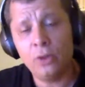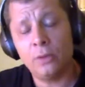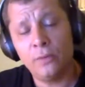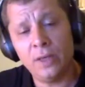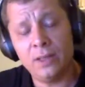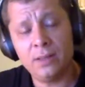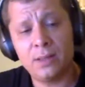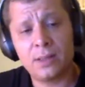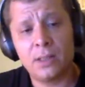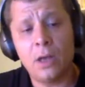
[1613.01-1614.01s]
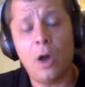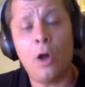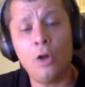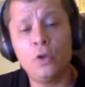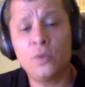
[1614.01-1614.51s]
to convince
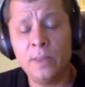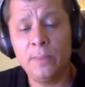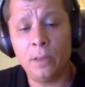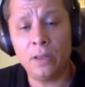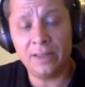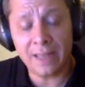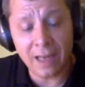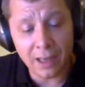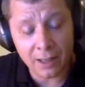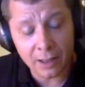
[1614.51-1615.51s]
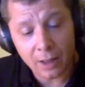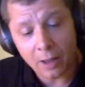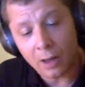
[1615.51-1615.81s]
all those people that are